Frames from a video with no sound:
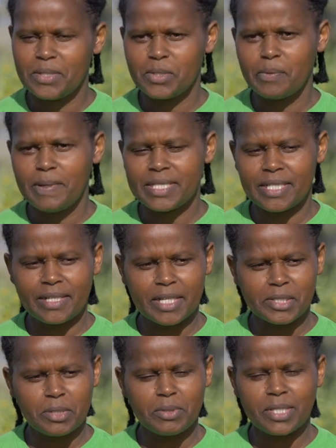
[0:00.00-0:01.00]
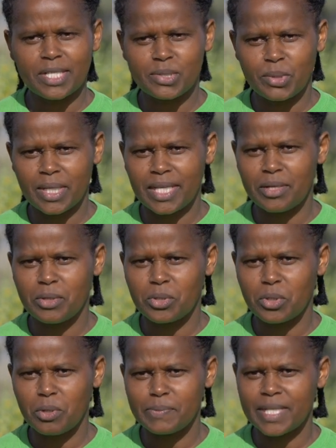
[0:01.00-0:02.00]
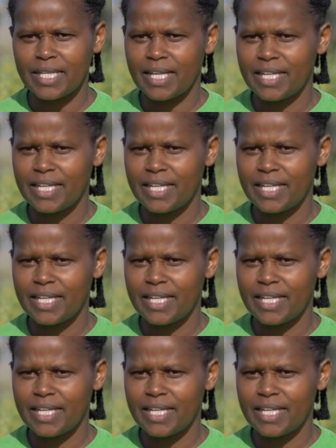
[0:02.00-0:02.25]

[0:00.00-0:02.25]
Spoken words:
So my interaction with the soil and crops and